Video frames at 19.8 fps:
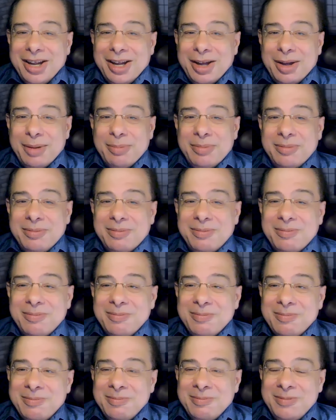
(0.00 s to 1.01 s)
Um,
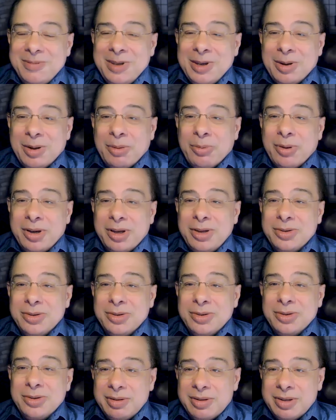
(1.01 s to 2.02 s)
you know, I want to
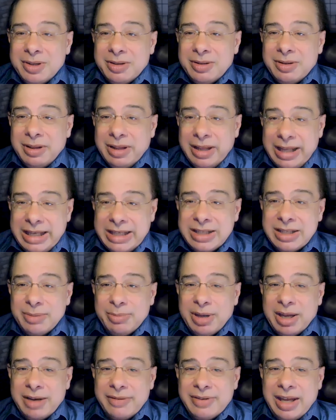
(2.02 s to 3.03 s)
use the the least
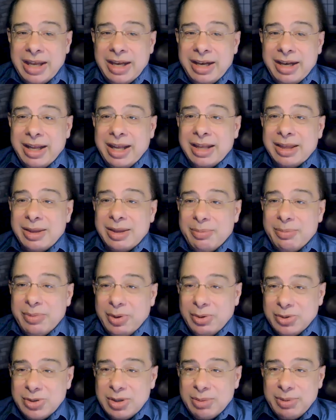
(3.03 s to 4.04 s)
amount of data to get the
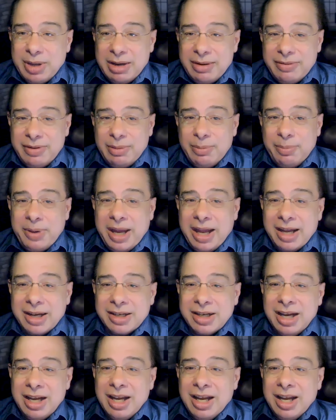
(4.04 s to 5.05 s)
most amount of
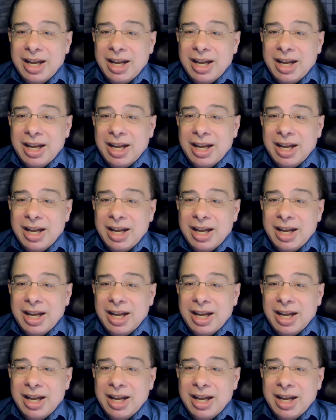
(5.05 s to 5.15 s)
impact.